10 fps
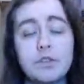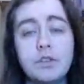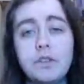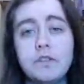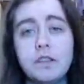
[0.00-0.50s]
a
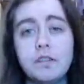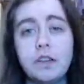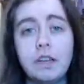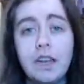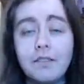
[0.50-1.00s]
ton of
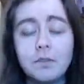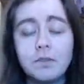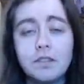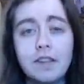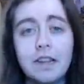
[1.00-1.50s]
different
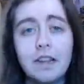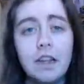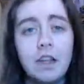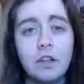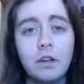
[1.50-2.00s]
levels in it,
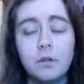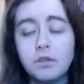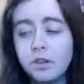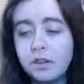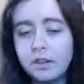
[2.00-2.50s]
you know, a
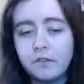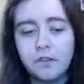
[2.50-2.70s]
ton of